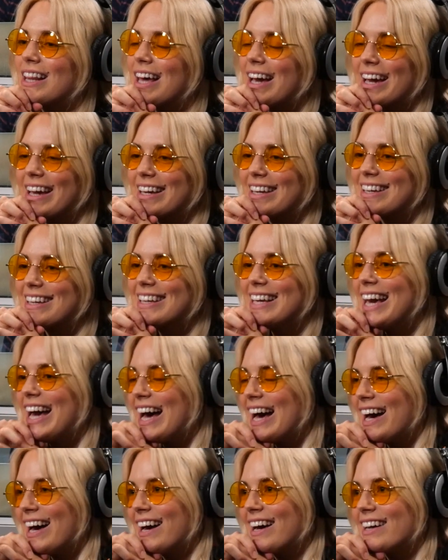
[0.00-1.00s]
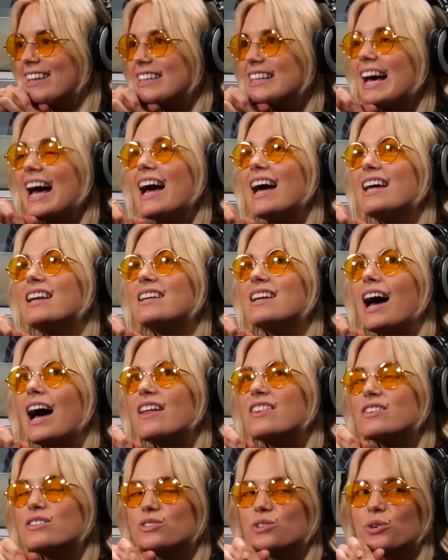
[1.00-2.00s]
yes, like. Yes. Yeah. Yeah, and
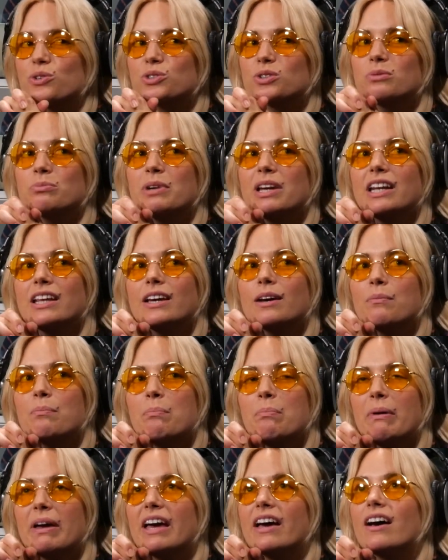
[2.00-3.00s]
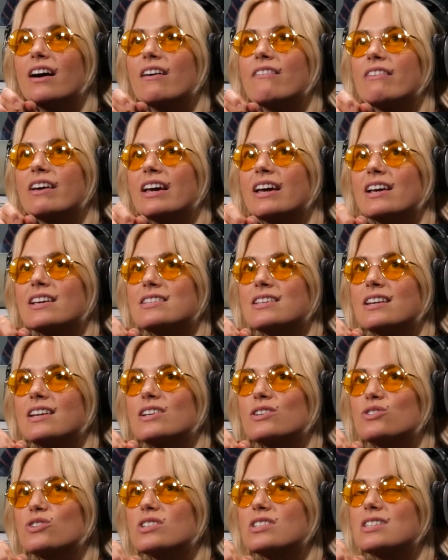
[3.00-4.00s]
uh, the social media bit of it is an
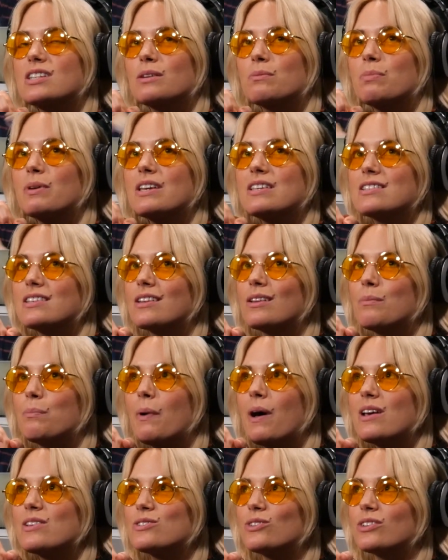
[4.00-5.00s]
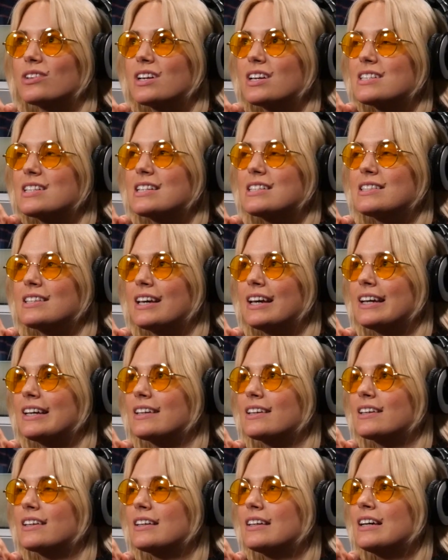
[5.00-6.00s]
mm-hmm. interesting piece of the puzzle, because it's
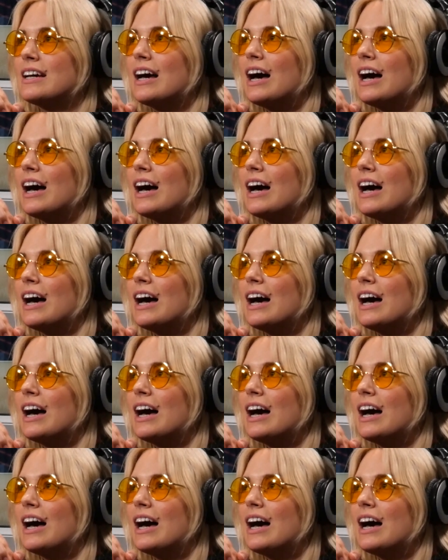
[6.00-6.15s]
like,